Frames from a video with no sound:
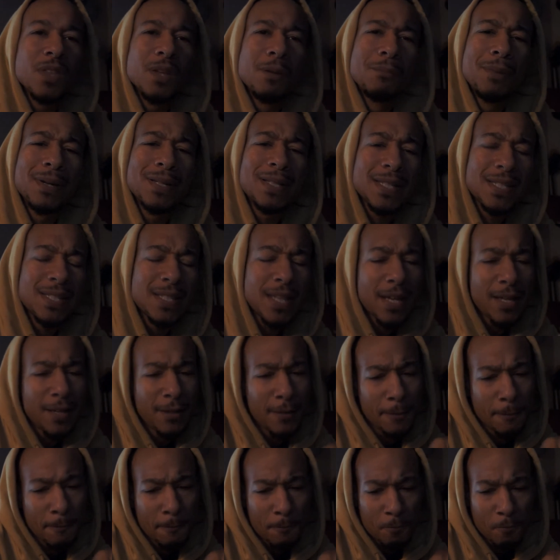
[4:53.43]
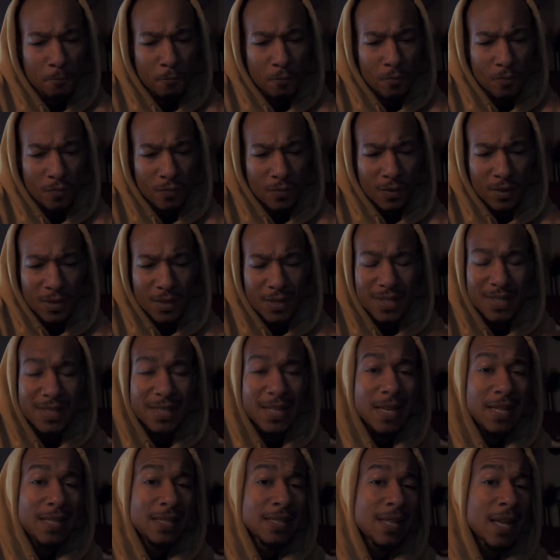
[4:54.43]
But to say
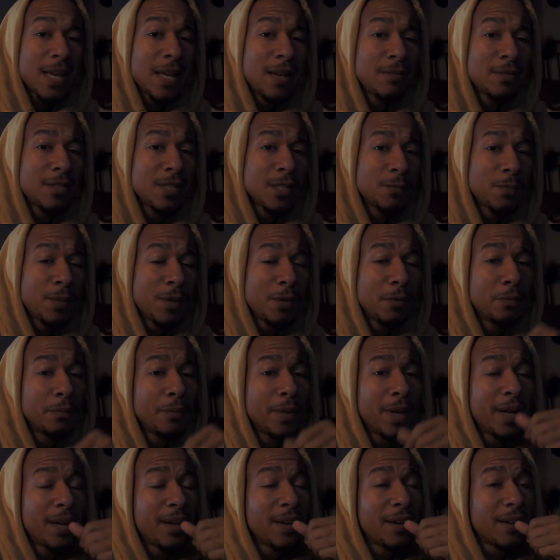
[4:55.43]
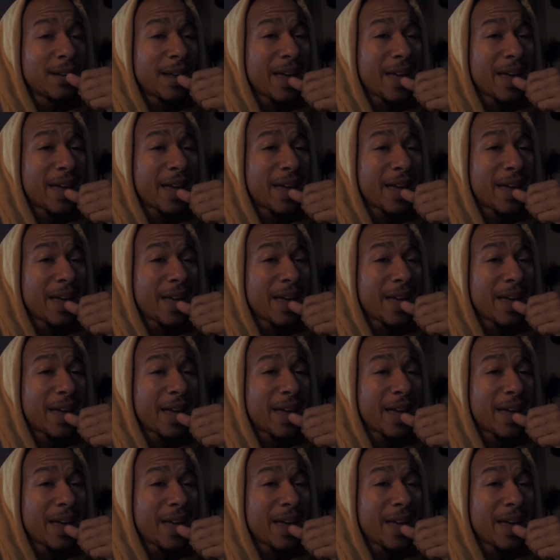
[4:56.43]
he saves his people, man,